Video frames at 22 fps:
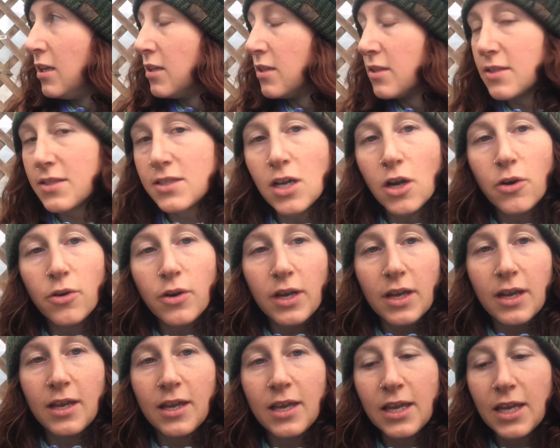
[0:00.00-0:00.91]
So
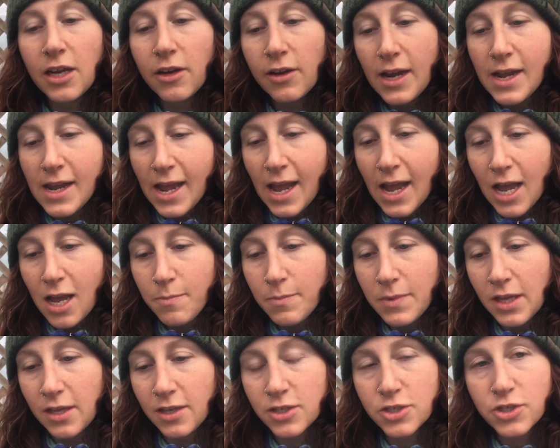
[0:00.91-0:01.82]
here I am
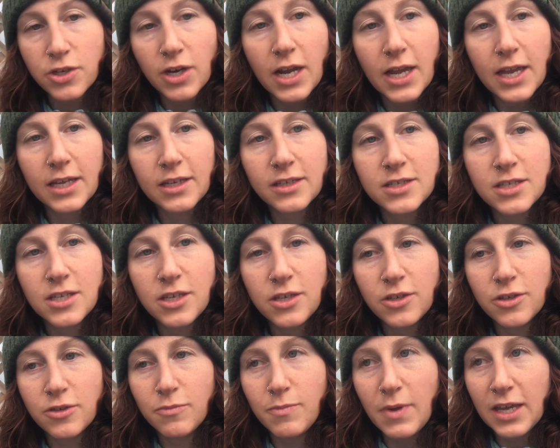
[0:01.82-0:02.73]
trying
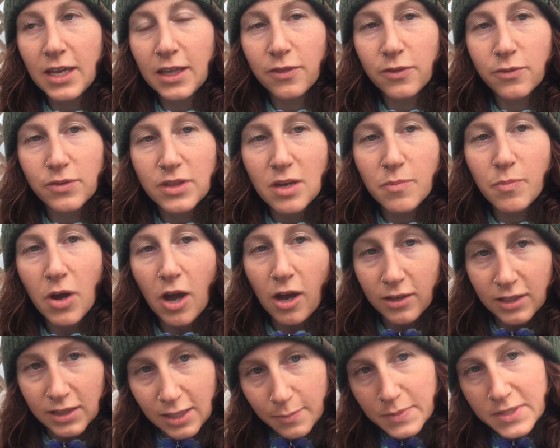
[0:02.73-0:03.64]
to make it through the
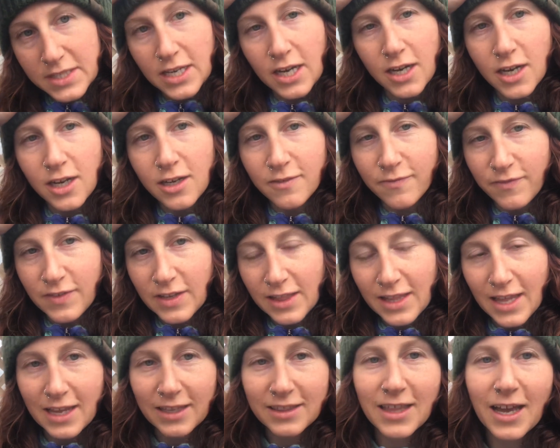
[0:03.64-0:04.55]
apocalypse here. Feel
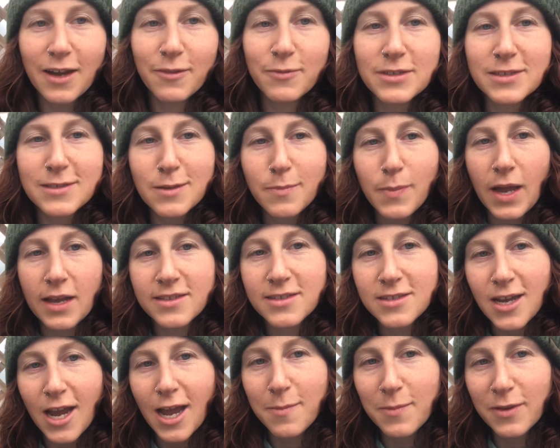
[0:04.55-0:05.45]
like that was the
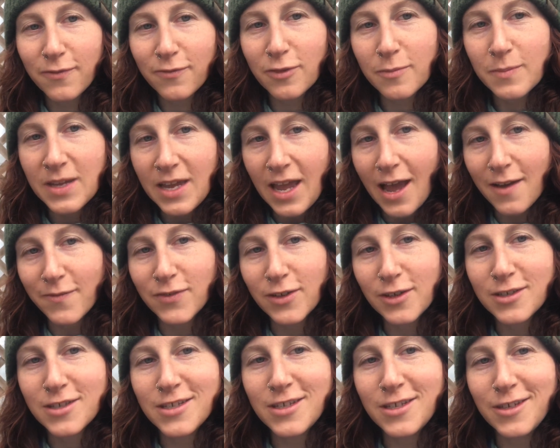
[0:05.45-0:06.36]
best timing for me
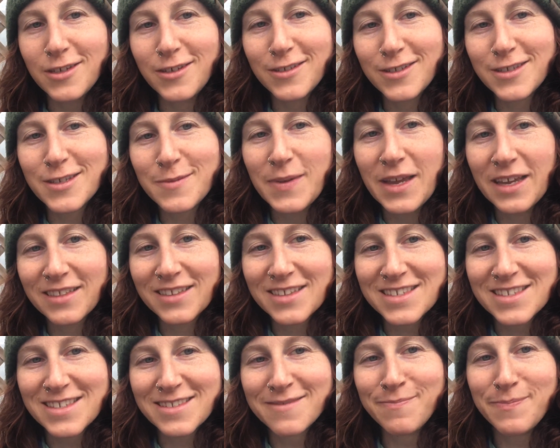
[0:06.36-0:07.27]
ever to make
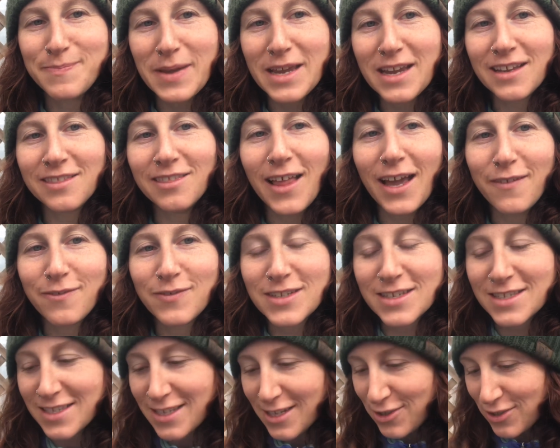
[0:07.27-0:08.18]
this big life
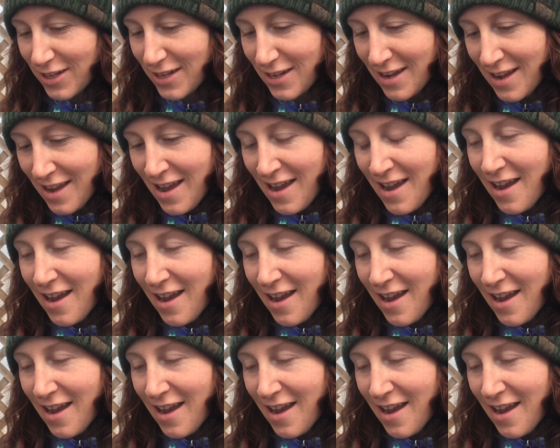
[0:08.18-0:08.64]
decision.